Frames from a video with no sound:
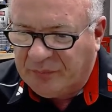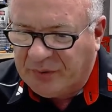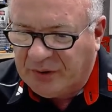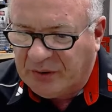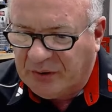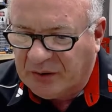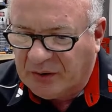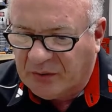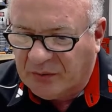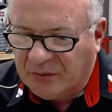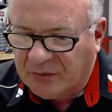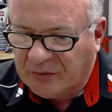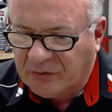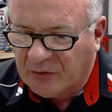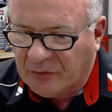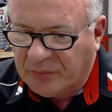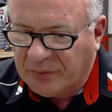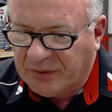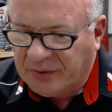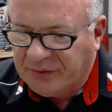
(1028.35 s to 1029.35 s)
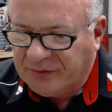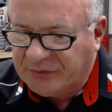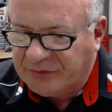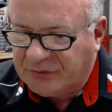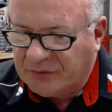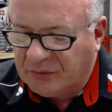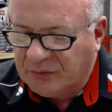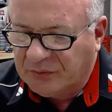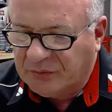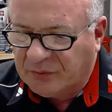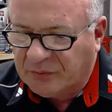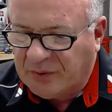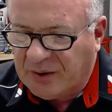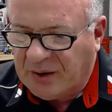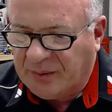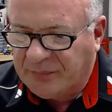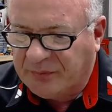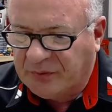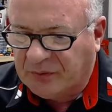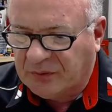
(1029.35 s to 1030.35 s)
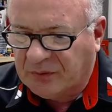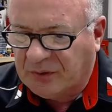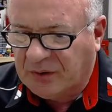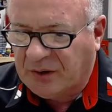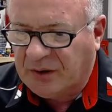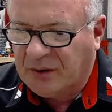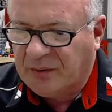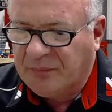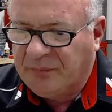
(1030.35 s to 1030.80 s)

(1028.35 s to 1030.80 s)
bearing hard to replace on the Raptor?